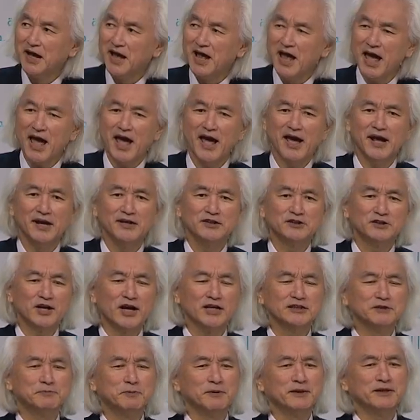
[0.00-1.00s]
And
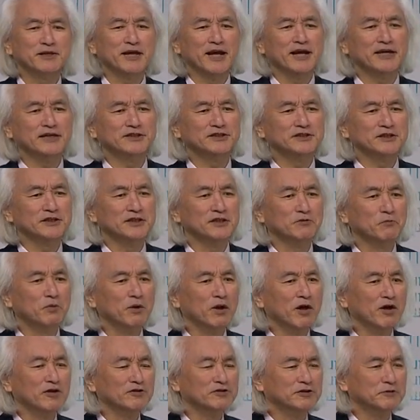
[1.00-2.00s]
transportation
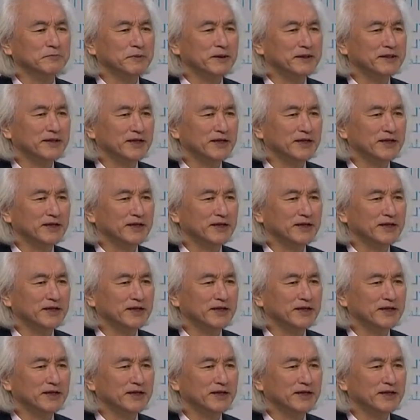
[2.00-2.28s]
will also be